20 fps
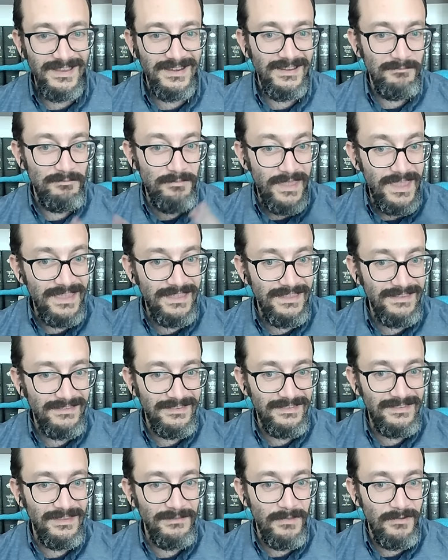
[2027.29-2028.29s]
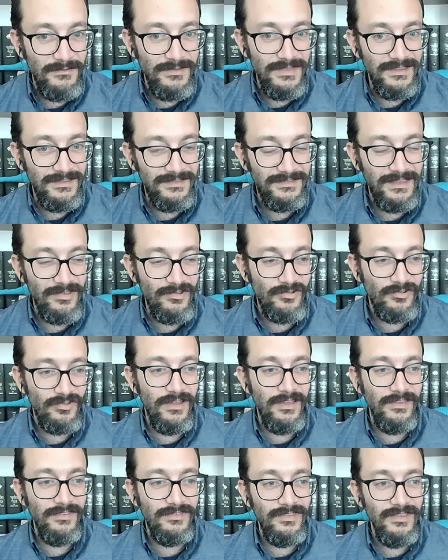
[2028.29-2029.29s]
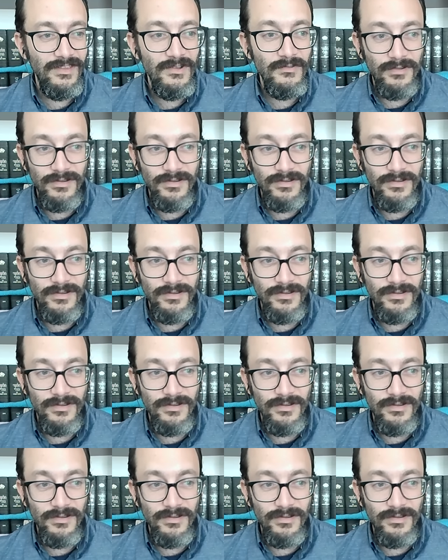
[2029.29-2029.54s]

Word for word: In a banking system, everything is centralized.